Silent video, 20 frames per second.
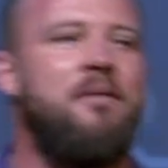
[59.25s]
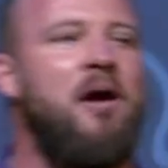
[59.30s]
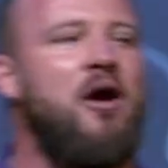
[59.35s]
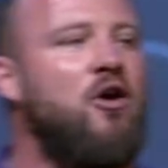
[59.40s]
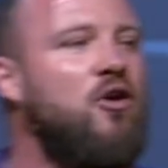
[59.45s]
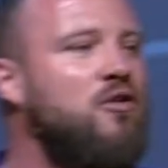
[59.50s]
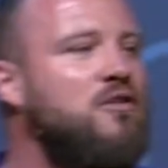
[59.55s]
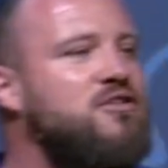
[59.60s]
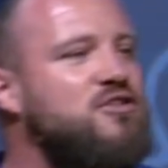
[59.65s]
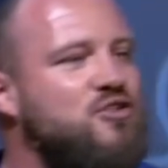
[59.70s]
I
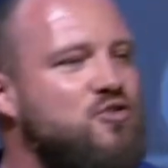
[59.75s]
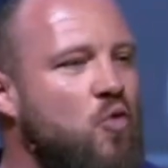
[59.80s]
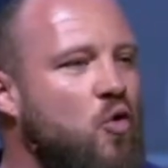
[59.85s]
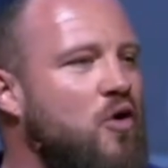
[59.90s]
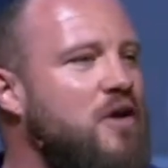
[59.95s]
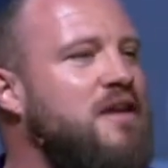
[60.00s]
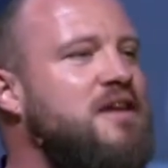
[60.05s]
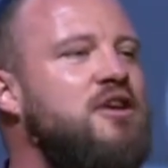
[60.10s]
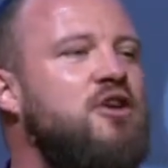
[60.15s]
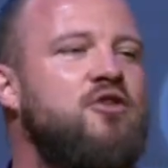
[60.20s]
heard a
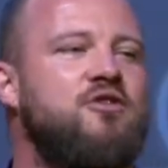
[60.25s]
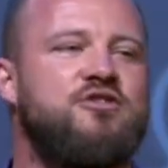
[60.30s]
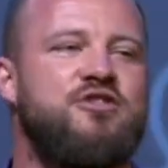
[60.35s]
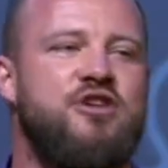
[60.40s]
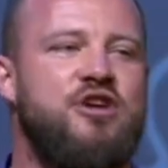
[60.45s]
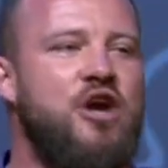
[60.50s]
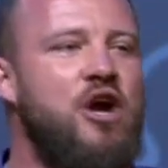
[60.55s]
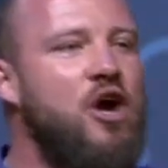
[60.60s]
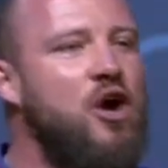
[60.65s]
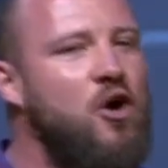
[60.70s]
story years
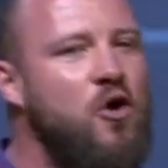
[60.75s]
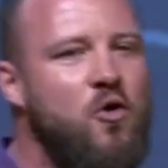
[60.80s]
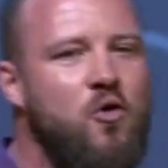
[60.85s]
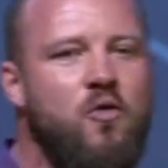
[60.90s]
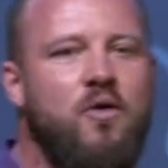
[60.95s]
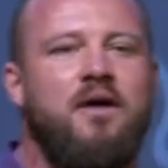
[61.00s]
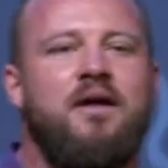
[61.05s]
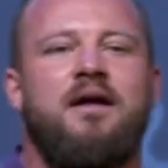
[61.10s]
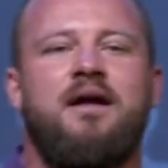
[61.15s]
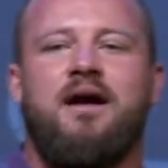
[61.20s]

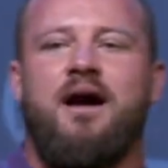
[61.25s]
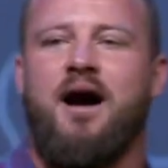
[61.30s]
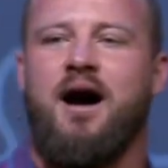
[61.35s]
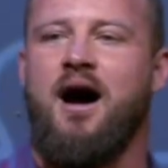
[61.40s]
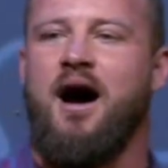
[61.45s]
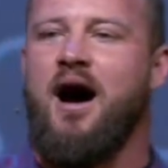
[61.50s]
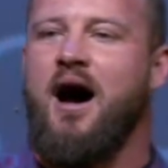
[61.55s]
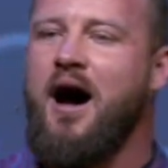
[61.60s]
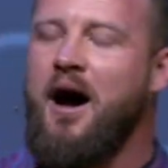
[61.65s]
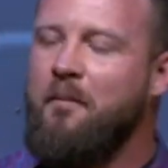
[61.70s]
ago
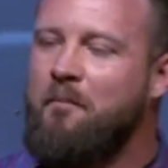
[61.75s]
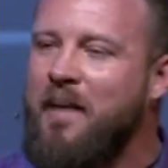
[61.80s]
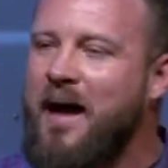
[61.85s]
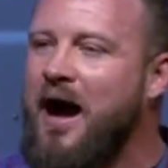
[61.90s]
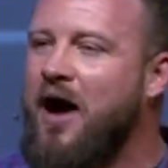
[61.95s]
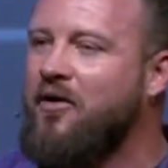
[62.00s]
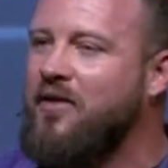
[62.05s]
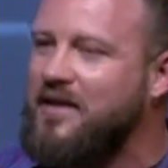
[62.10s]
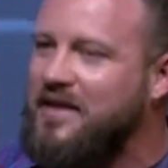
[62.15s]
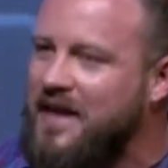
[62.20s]

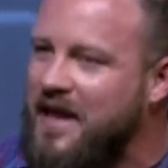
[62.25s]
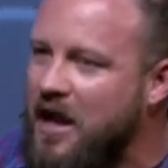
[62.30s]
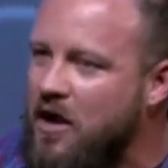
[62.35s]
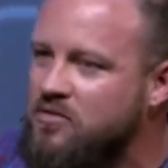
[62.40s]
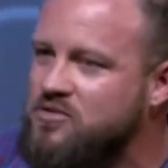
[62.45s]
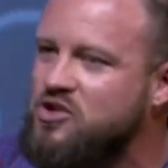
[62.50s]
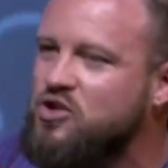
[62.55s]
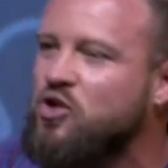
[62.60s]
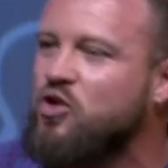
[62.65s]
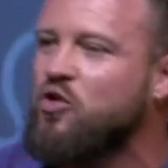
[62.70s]
about a
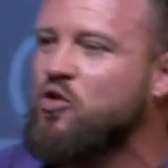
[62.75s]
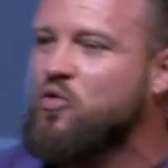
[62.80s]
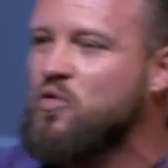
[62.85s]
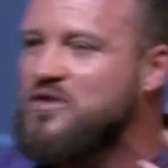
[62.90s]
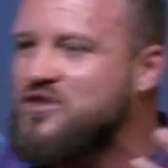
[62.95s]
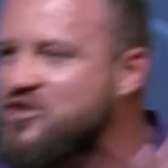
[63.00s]
counselor who was